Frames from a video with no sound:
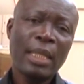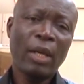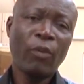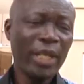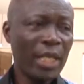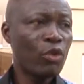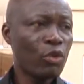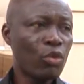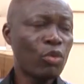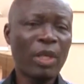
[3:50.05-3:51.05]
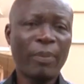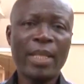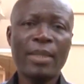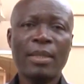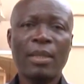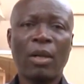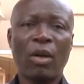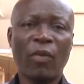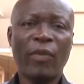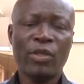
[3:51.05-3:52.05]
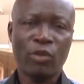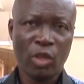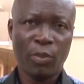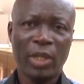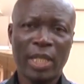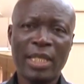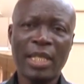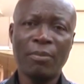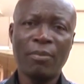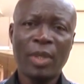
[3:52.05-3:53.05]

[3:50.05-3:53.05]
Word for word: uh, we need to do the best. All of us should support the team.